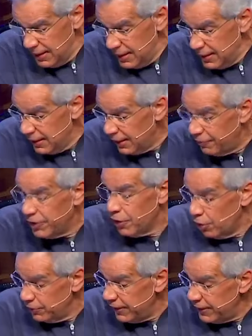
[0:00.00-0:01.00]
You live in
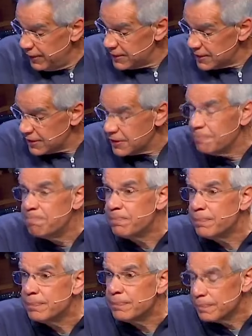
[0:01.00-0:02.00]
loneliness,
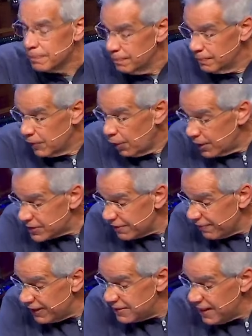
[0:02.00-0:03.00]
loss of
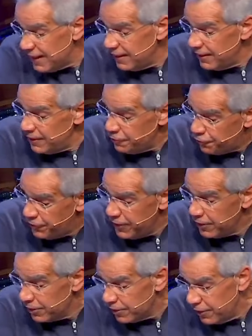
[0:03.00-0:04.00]
identity,
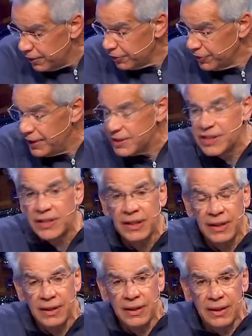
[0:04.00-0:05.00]
fear, illness.
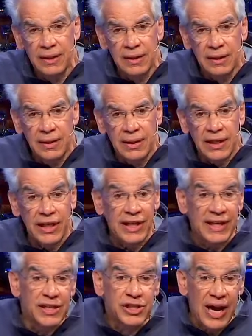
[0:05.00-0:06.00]
You
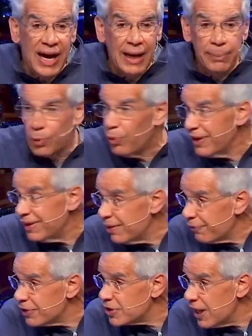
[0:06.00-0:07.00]
need a job or want a
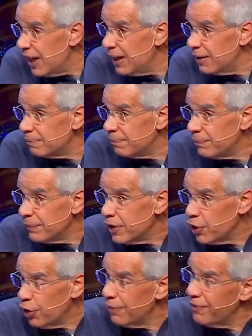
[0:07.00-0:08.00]
different job.
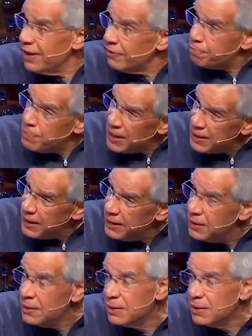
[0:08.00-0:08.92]
You don't have enough money.